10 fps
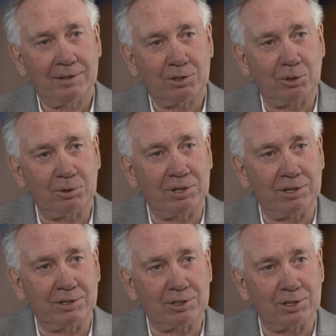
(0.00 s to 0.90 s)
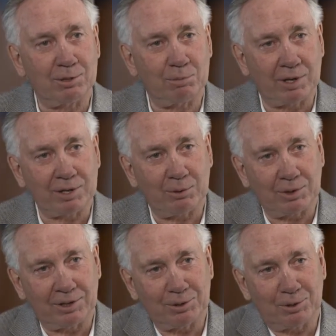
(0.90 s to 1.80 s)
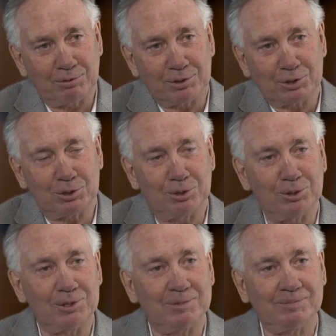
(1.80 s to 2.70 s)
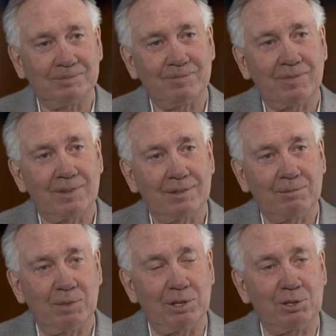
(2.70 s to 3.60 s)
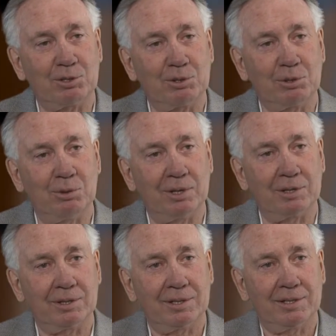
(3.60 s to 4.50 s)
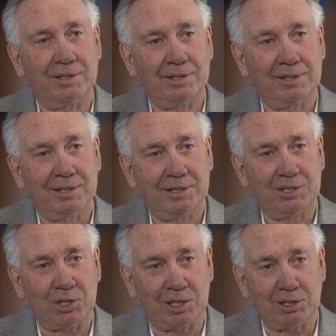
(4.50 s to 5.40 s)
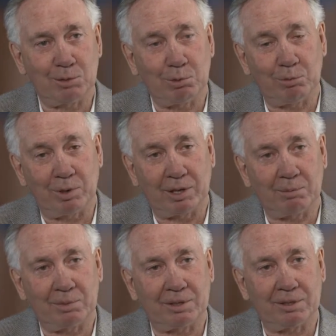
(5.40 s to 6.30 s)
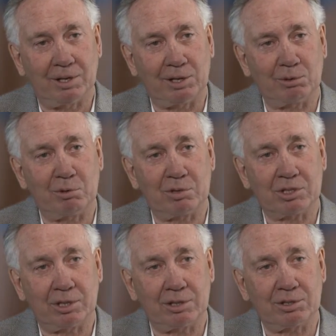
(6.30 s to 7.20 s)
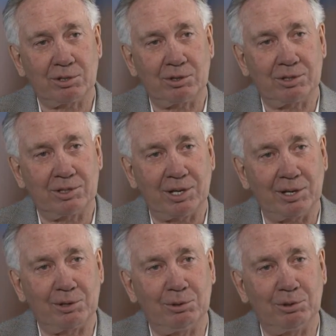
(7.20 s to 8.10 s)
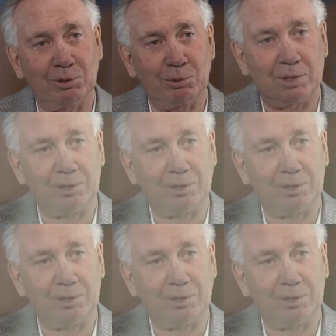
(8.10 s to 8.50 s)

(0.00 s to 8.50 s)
Tony didn't see the puck and went in over his shoulder, made it 2-1. Changed the momentum, and Henri Richard scored the tying goal and the winning